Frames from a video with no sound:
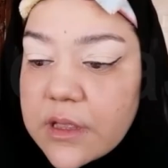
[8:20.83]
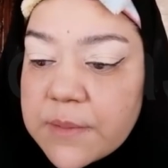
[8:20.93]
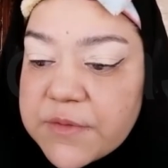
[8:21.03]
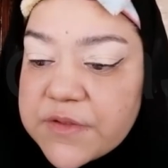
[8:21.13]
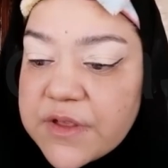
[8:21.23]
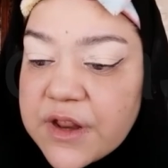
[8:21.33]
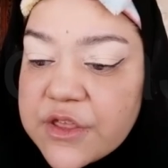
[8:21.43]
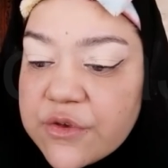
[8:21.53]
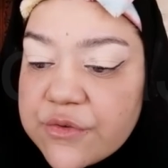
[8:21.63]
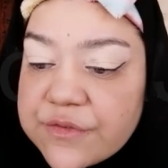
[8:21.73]
I'm just gonna
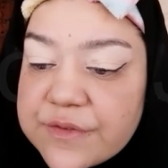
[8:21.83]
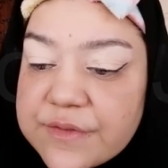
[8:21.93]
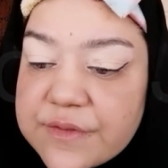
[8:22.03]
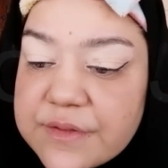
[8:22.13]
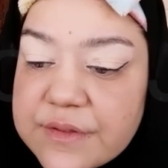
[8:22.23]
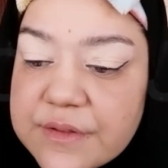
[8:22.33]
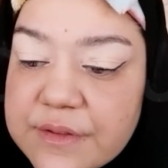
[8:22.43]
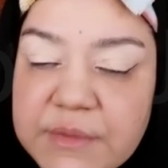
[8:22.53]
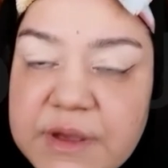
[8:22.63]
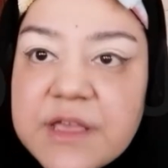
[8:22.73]
use
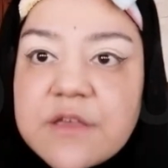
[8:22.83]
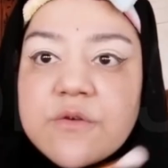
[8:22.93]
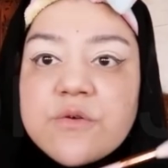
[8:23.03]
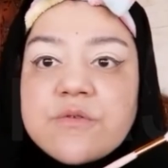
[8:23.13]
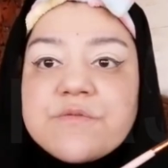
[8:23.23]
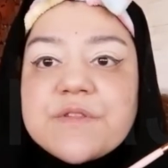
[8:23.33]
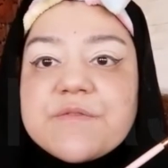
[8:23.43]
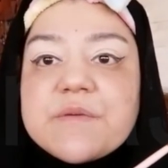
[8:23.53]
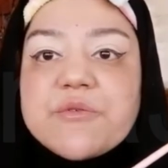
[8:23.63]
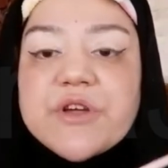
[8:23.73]
my old
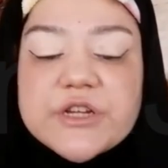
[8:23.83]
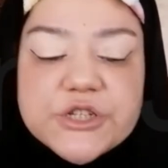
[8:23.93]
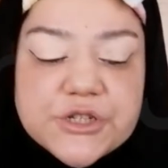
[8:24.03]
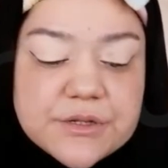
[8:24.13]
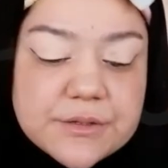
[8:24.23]
fluffy brush.